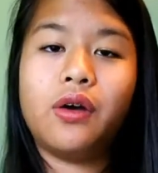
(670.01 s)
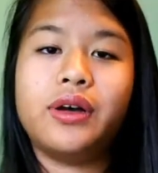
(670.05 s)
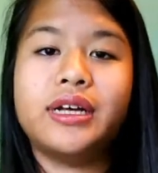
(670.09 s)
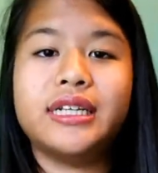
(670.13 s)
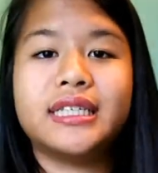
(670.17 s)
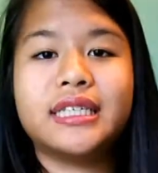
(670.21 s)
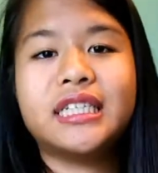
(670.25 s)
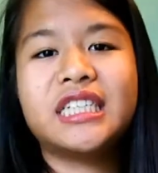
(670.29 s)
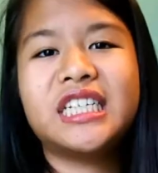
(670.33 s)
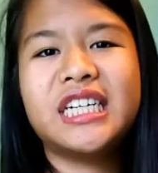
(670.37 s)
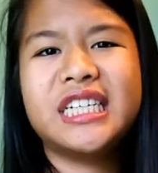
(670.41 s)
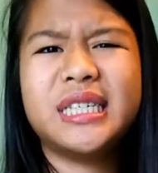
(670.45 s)

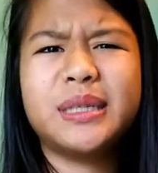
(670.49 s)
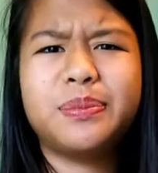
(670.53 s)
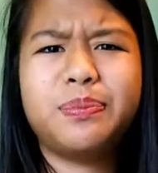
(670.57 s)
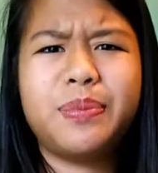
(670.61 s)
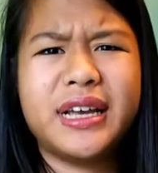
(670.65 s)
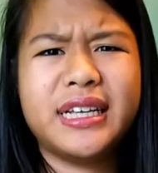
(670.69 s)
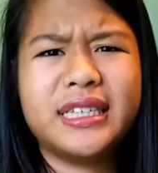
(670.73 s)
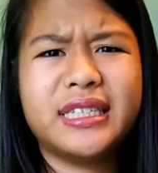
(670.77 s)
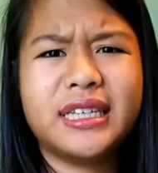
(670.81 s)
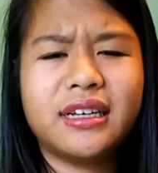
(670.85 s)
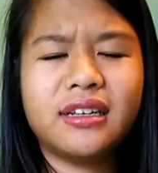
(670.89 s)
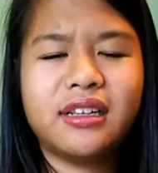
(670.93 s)
It's just
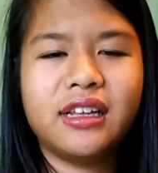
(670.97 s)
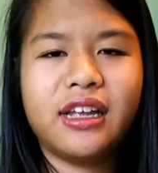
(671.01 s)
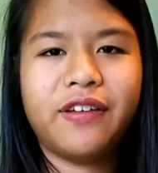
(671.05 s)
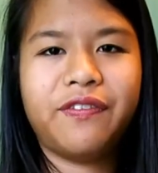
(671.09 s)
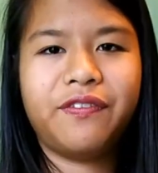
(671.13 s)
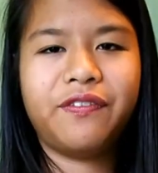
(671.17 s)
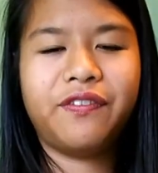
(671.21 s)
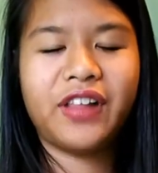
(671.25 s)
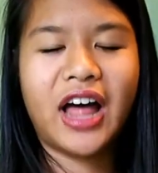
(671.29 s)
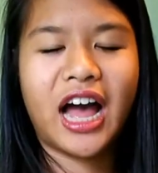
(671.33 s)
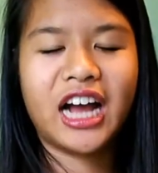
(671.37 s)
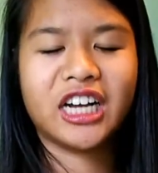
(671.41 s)

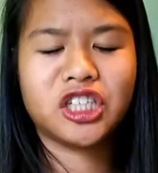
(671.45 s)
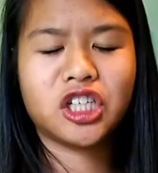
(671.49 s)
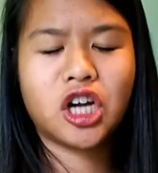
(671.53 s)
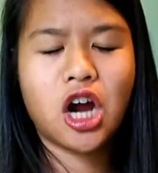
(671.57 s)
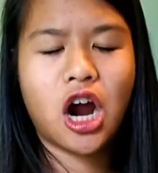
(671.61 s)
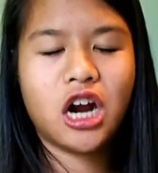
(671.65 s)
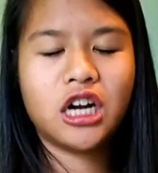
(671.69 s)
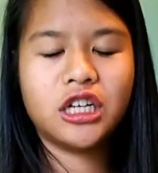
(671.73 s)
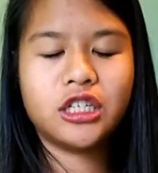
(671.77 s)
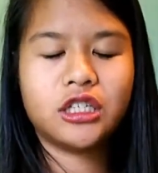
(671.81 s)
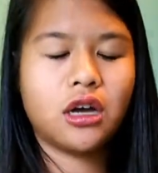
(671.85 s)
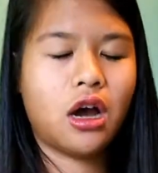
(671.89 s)
basically
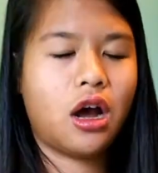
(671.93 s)
flashcards